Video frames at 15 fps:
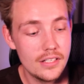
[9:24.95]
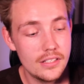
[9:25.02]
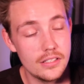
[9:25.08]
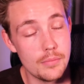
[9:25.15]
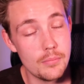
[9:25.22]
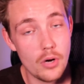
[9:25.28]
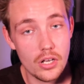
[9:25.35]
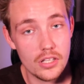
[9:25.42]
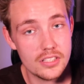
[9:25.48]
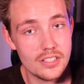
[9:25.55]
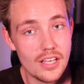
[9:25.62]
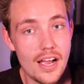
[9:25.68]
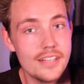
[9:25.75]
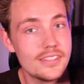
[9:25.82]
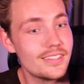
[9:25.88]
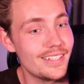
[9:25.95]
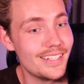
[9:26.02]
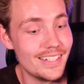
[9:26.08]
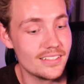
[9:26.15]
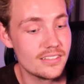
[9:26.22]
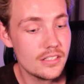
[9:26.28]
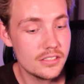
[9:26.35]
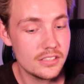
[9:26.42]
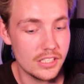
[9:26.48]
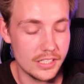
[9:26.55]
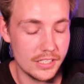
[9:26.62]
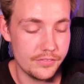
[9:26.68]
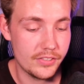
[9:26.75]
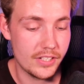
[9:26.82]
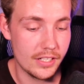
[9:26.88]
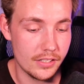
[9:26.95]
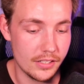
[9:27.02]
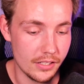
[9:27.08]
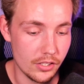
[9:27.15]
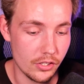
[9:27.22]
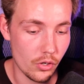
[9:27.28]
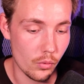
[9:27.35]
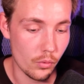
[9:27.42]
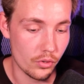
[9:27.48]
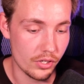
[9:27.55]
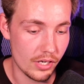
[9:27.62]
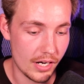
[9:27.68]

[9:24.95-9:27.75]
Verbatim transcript: the model size is significantly lower